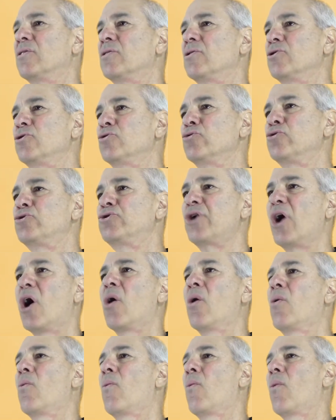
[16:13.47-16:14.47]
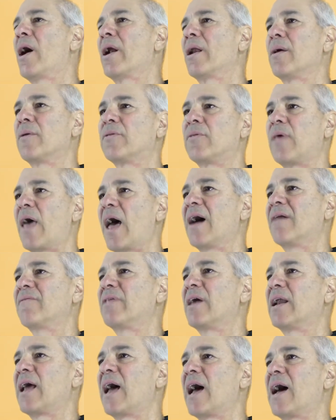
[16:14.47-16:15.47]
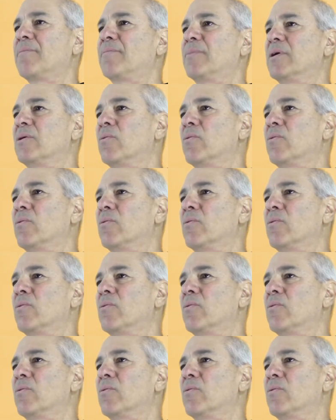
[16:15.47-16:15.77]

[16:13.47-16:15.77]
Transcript: You don't want to have that happen.